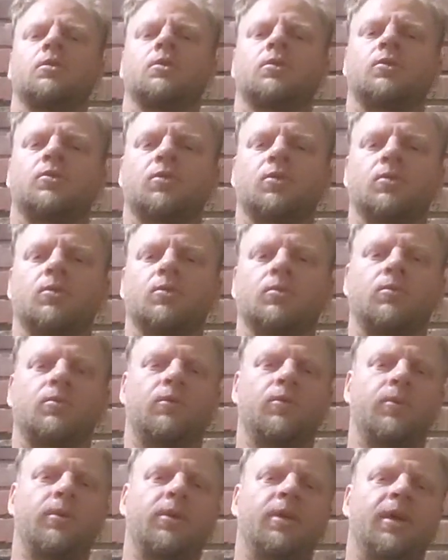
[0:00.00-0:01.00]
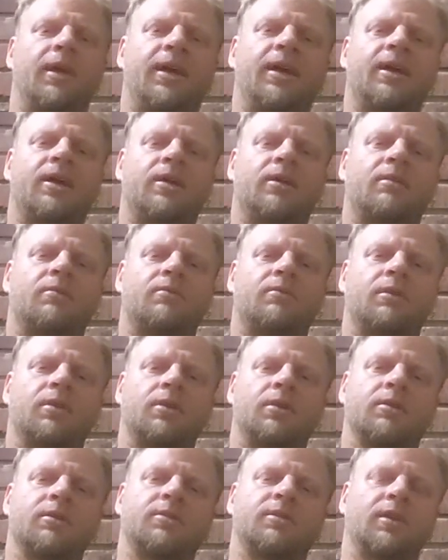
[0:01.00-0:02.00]
So, do we have
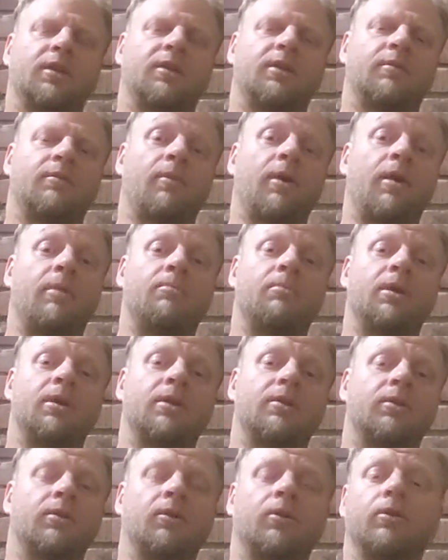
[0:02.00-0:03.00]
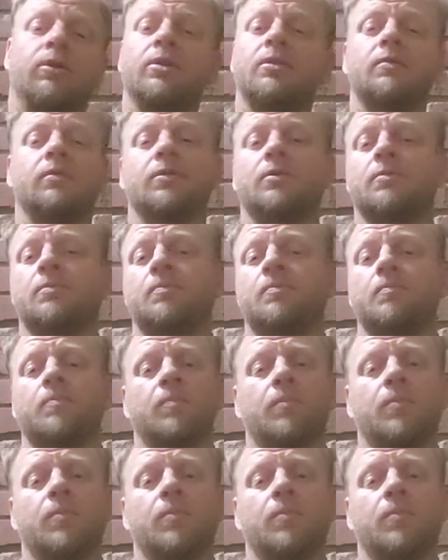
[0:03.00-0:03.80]
Second Amendment or even